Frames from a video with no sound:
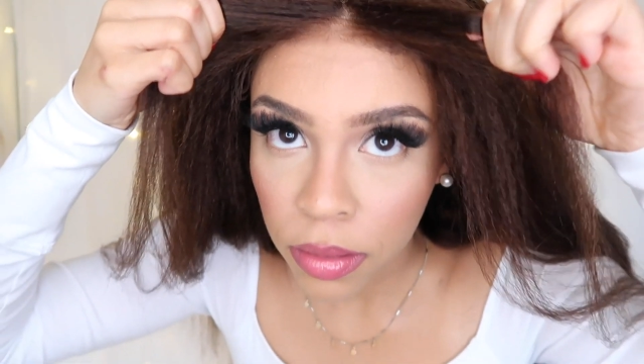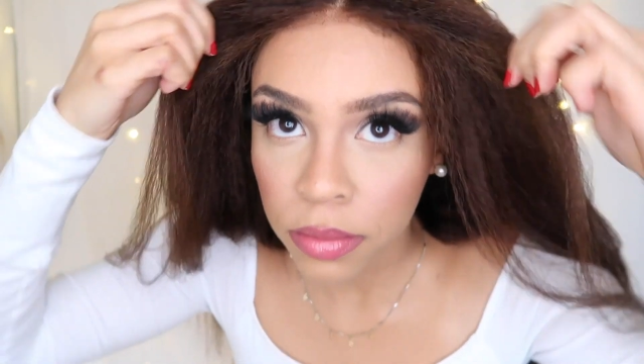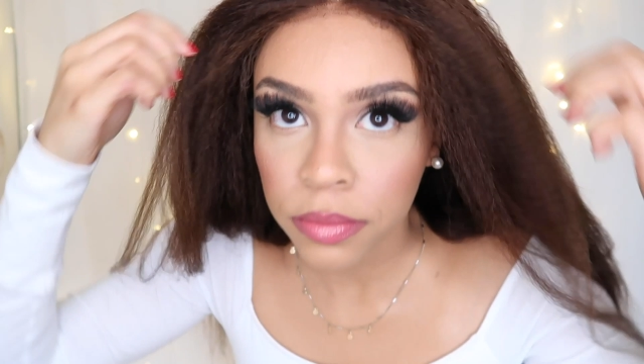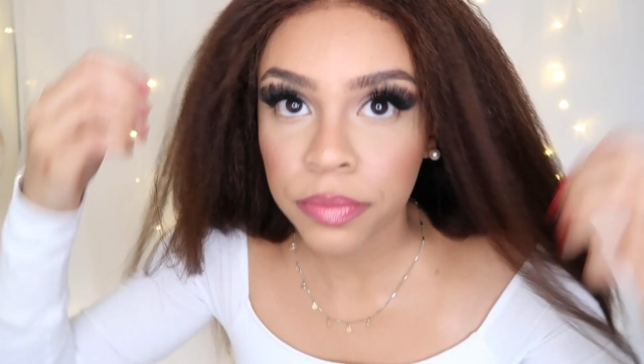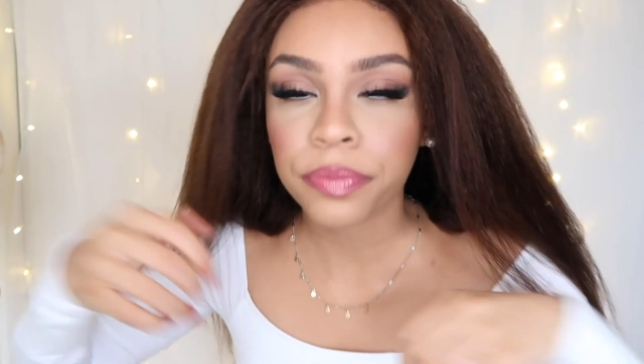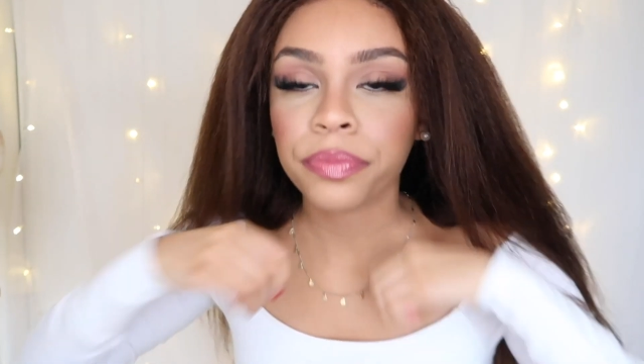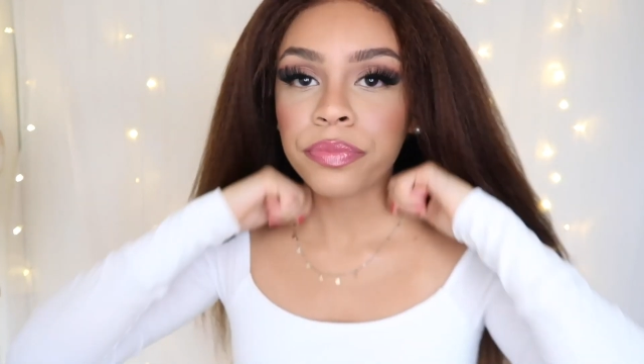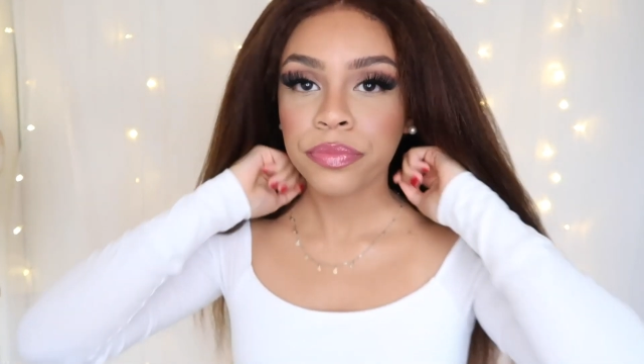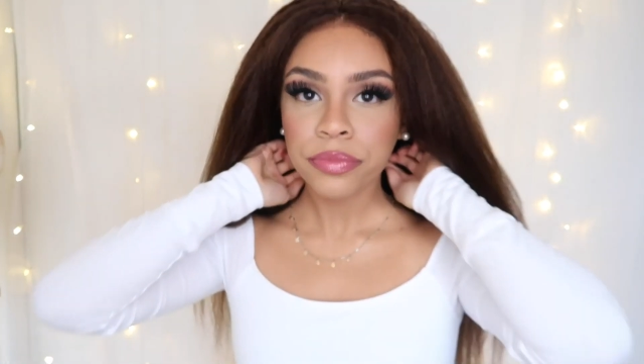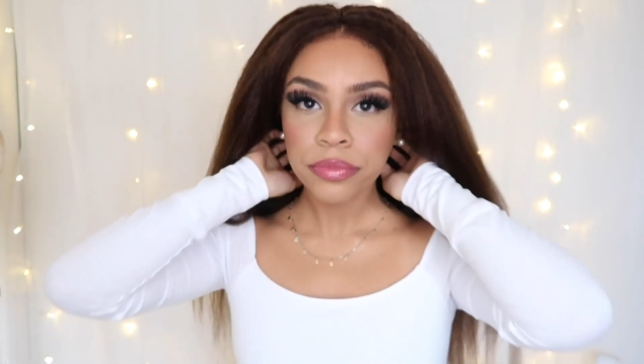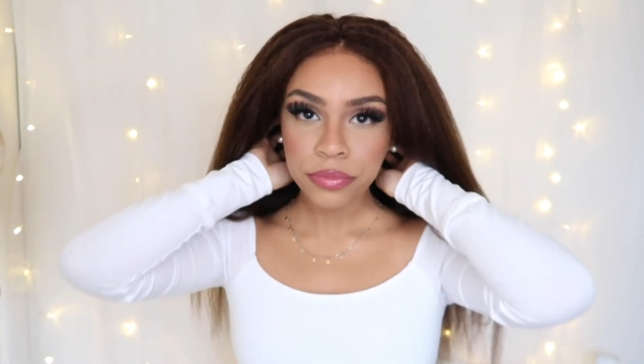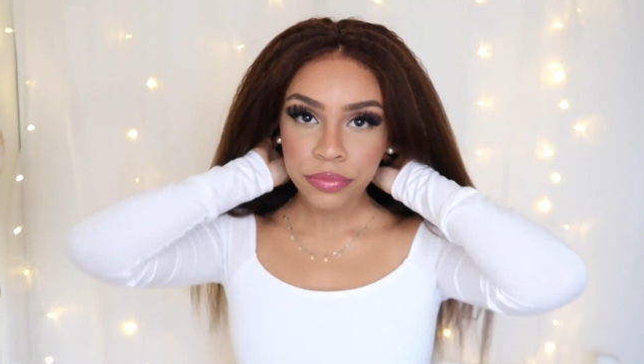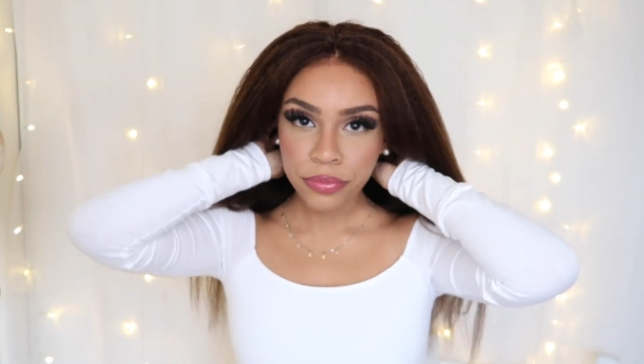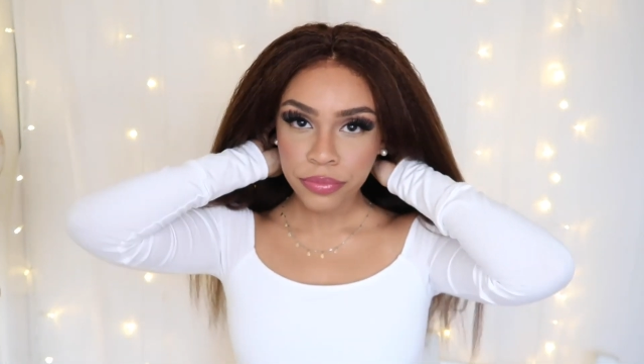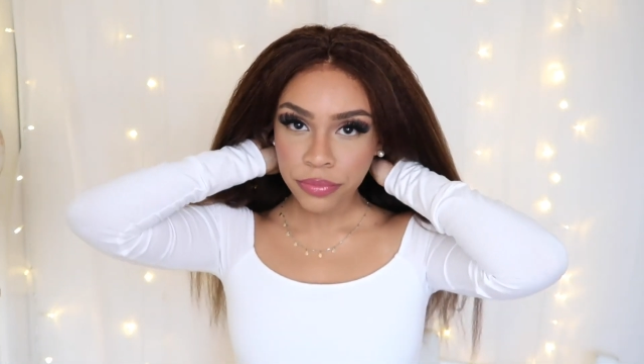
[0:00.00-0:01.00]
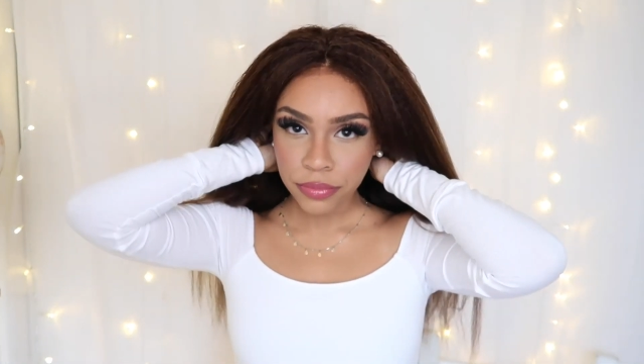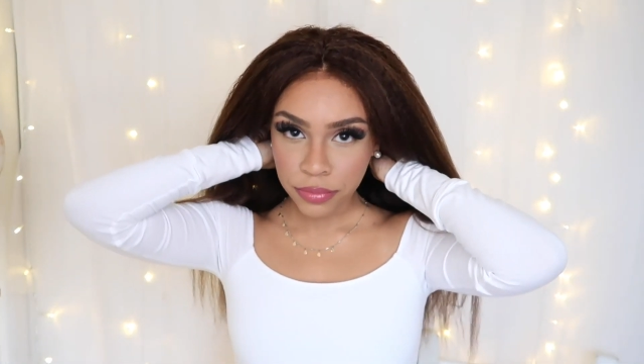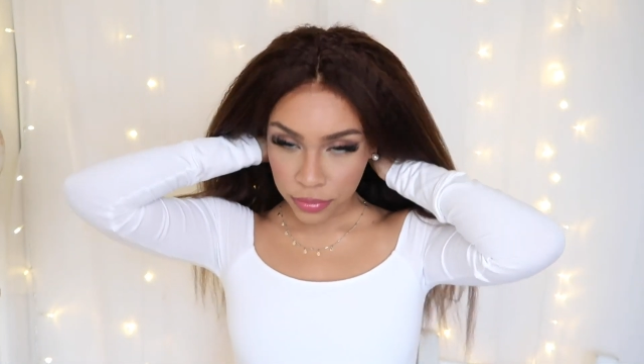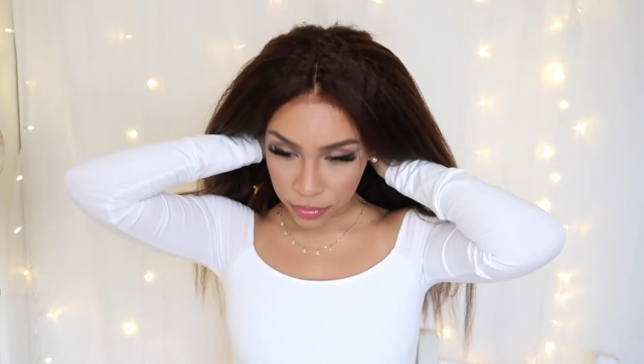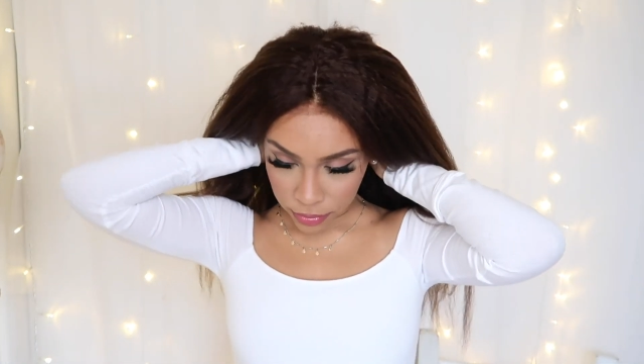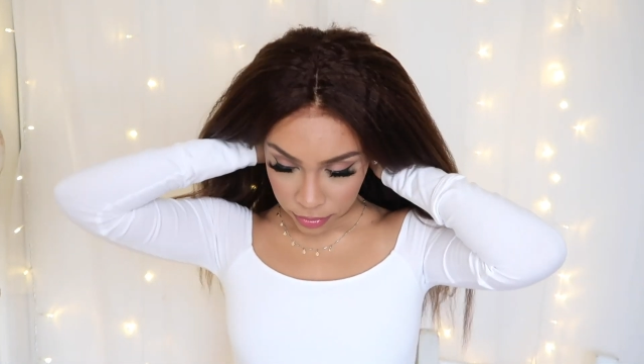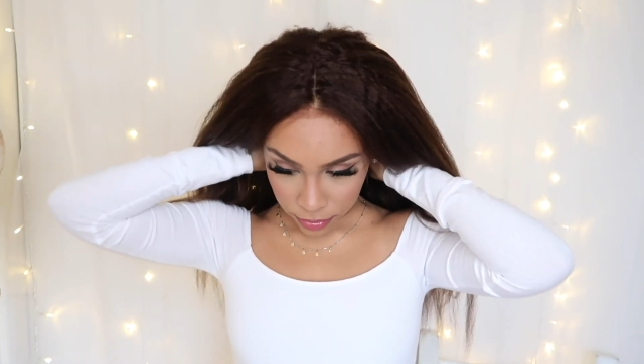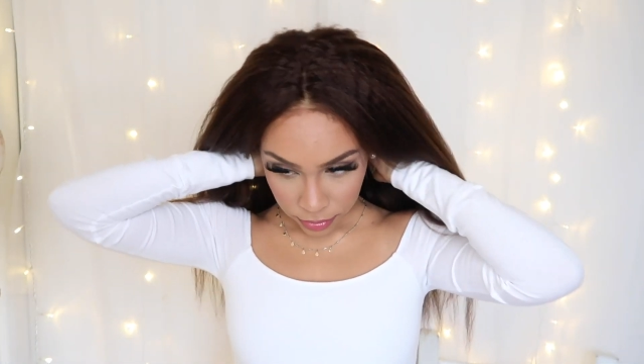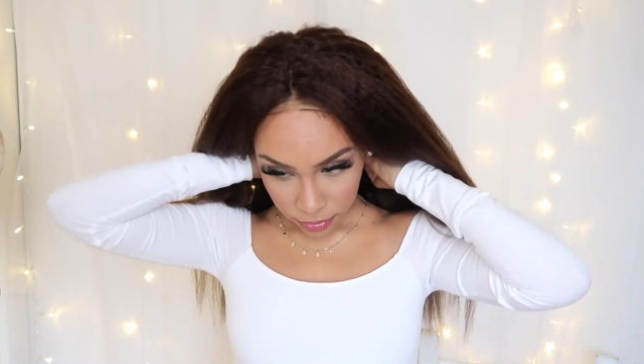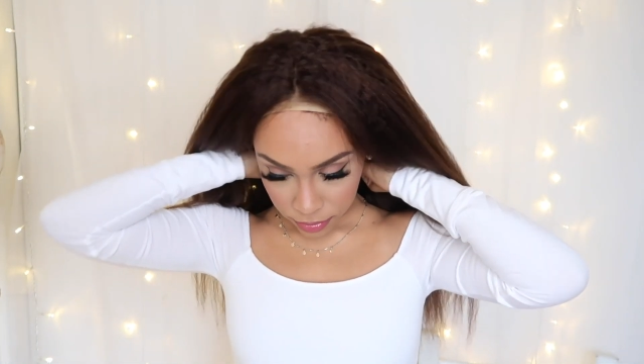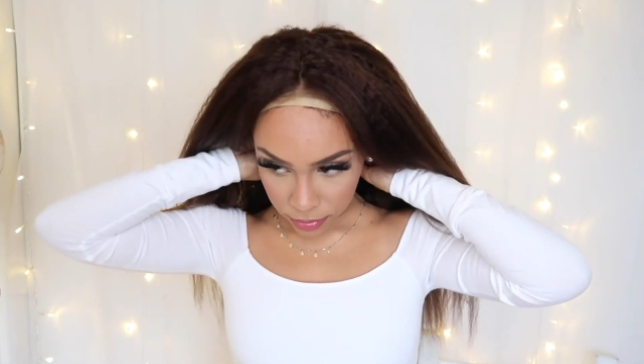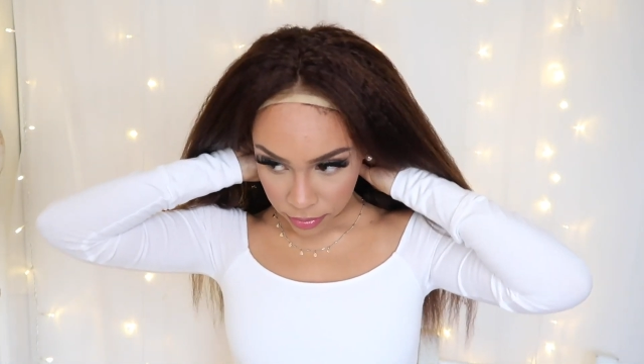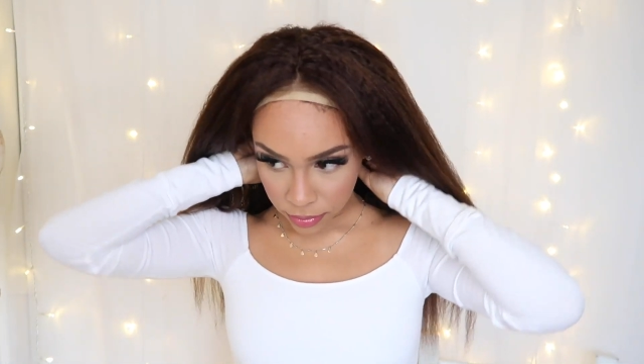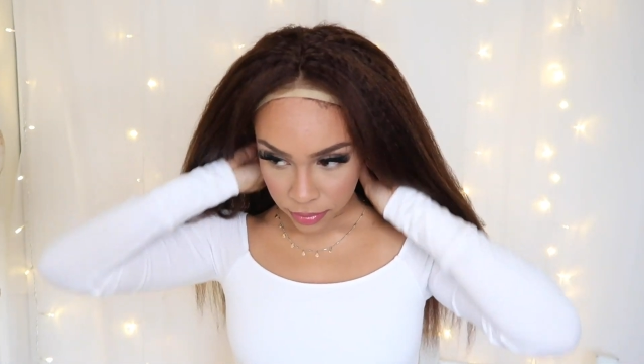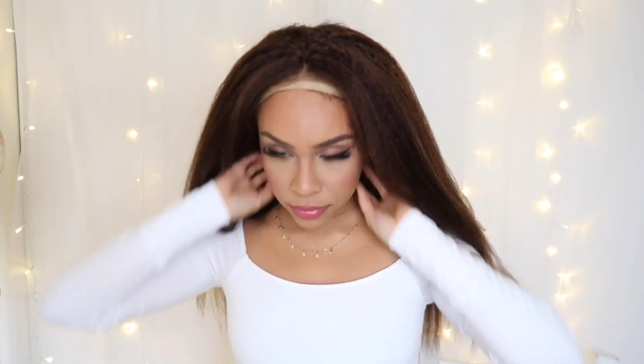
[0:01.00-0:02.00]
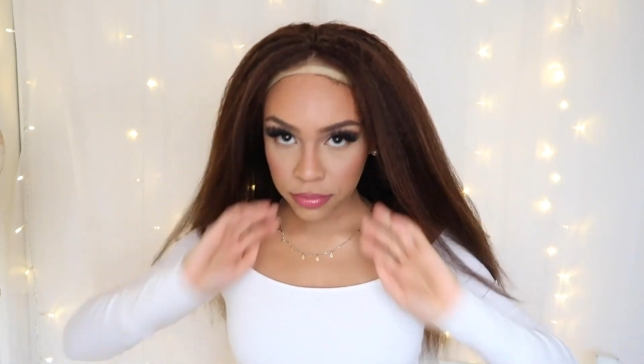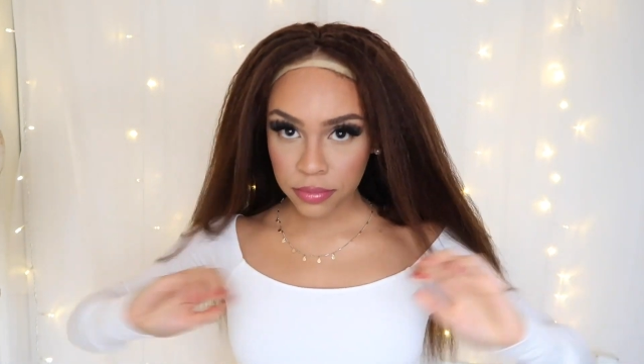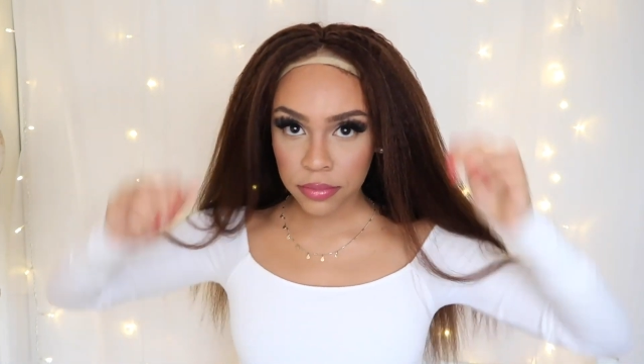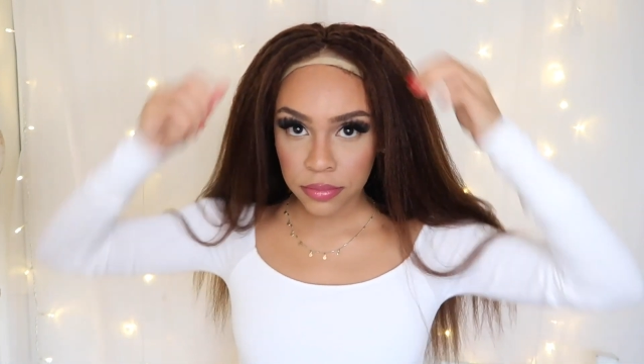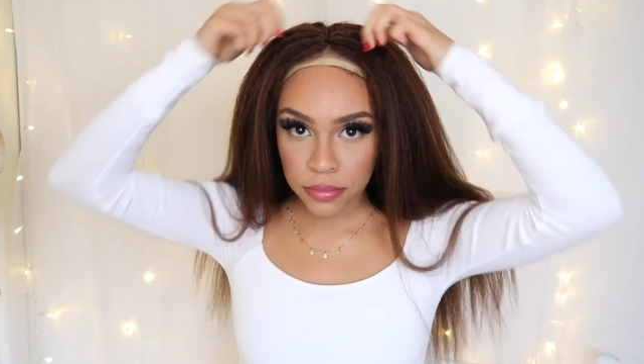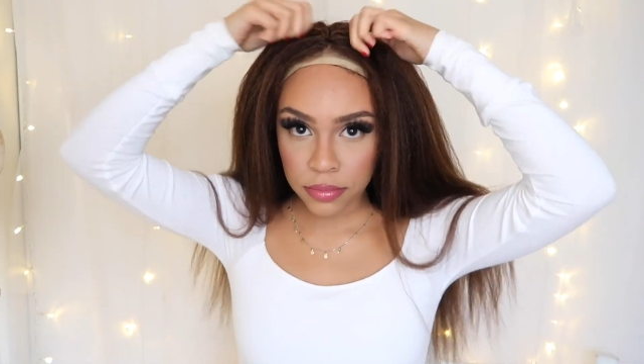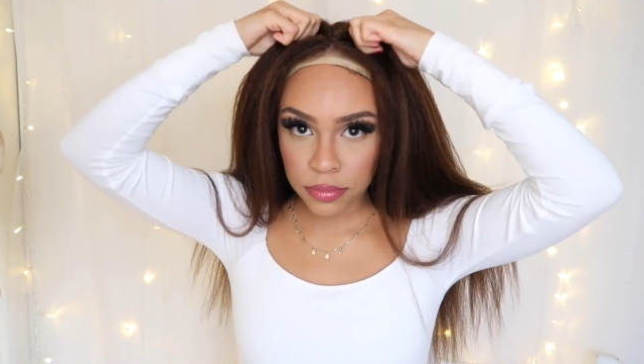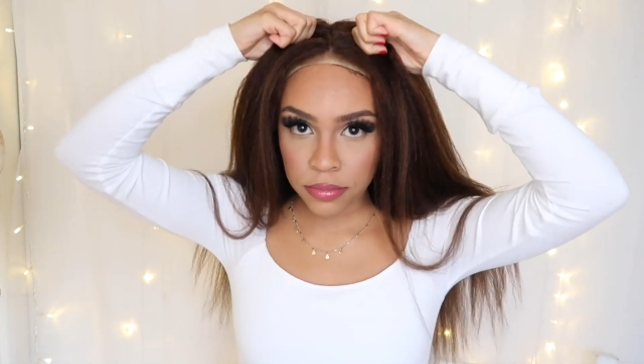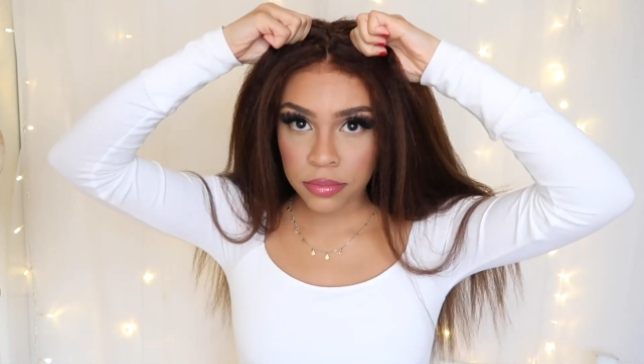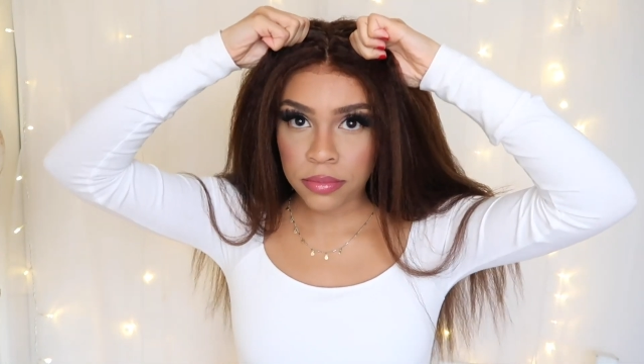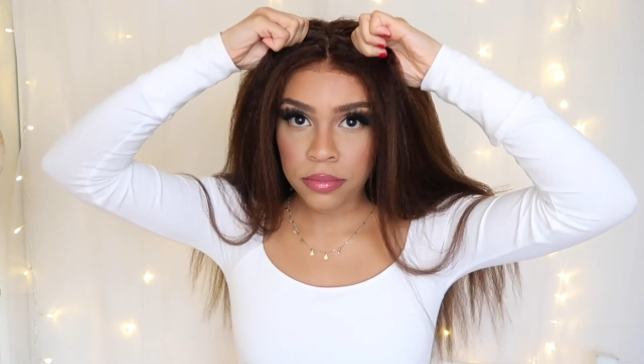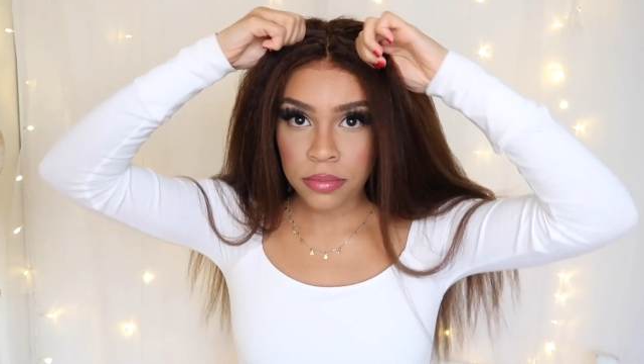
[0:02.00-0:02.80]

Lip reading: non-existent. What lace, sis?